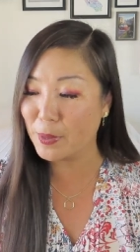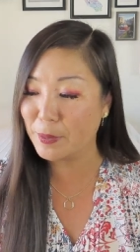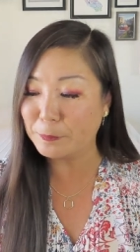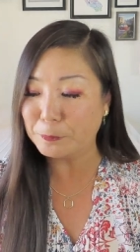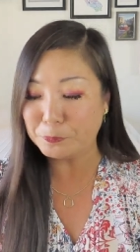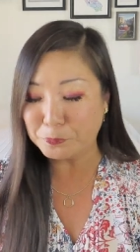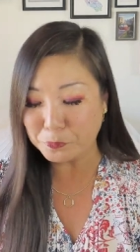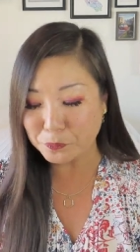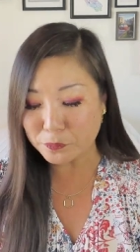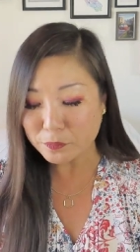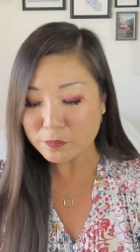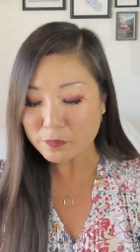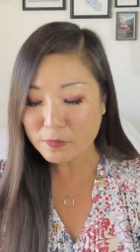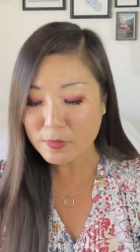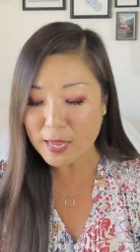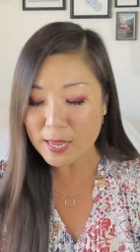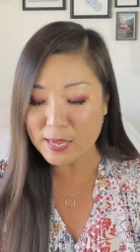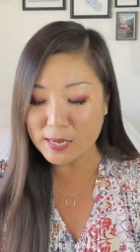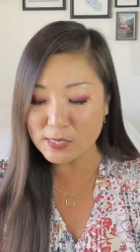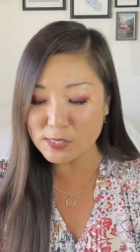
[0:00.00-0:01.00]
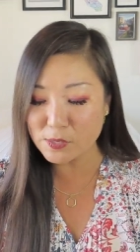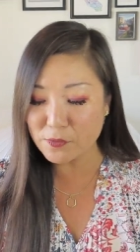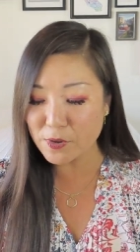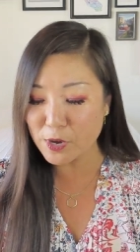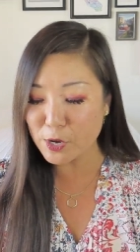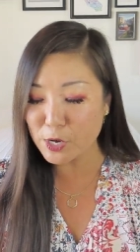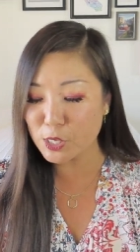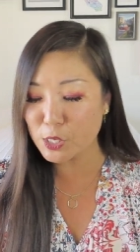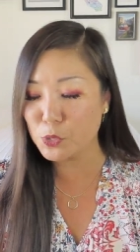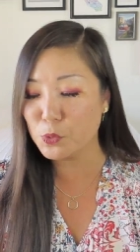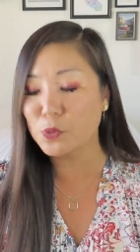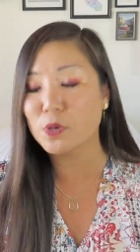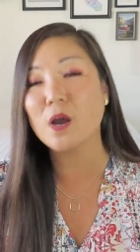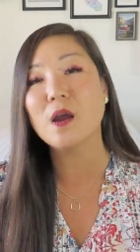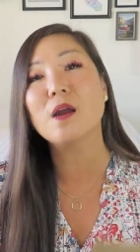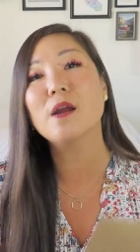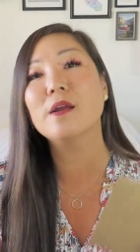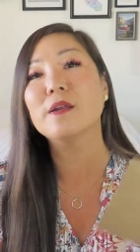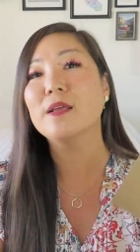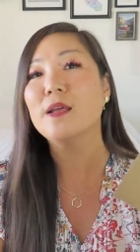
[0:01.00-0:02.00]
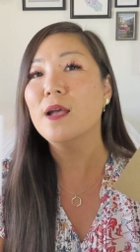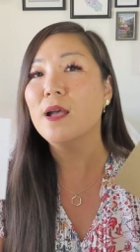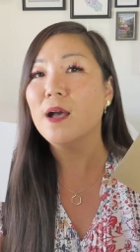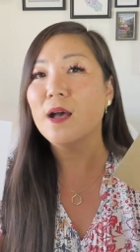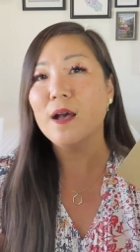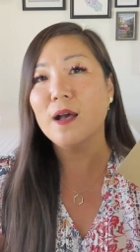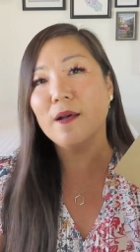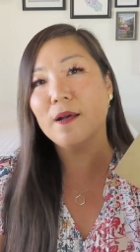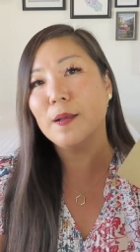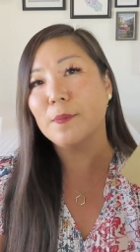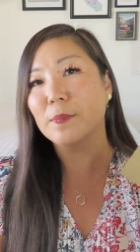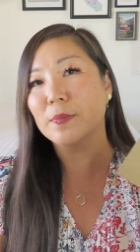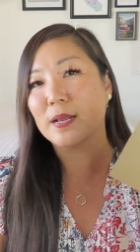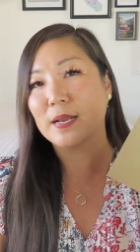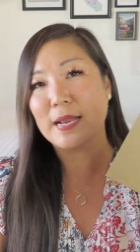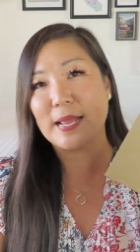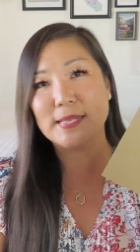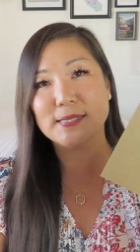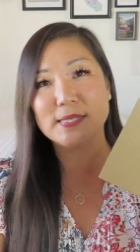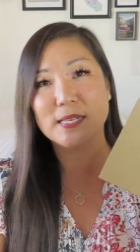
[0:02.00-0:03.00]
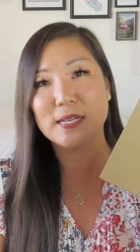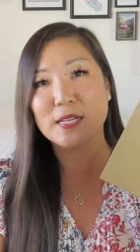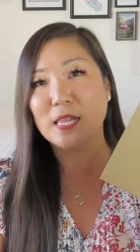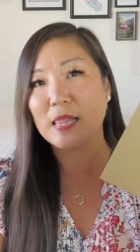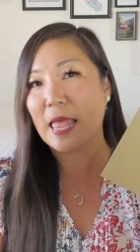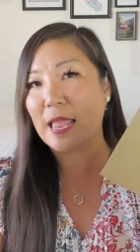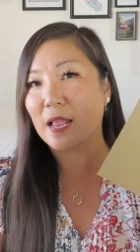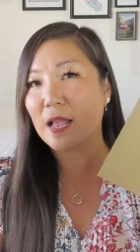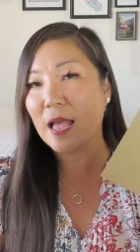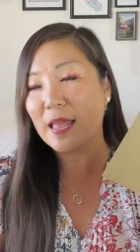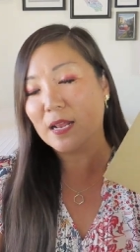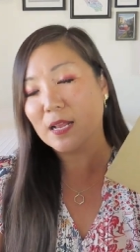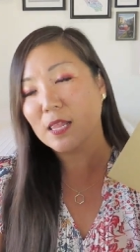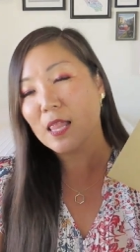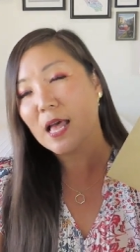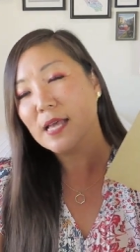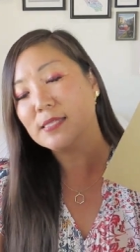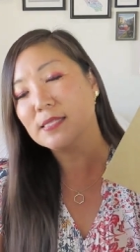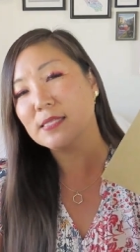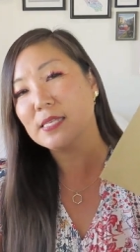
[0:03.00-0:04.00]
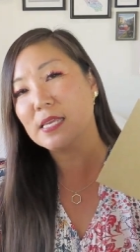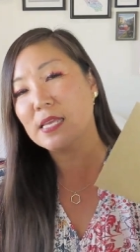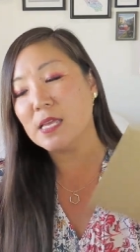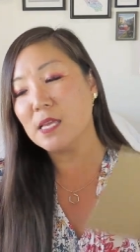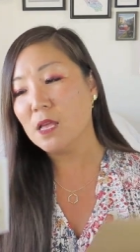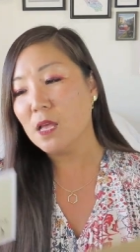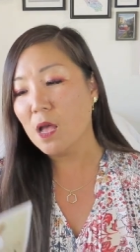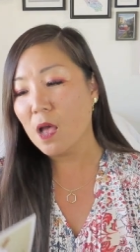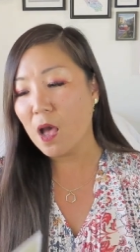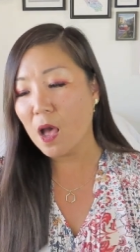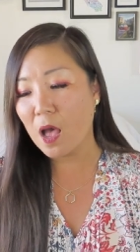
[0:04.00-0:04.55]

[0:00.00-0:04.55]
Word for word: But it is a very cute card, um, nice and like kind of glossy.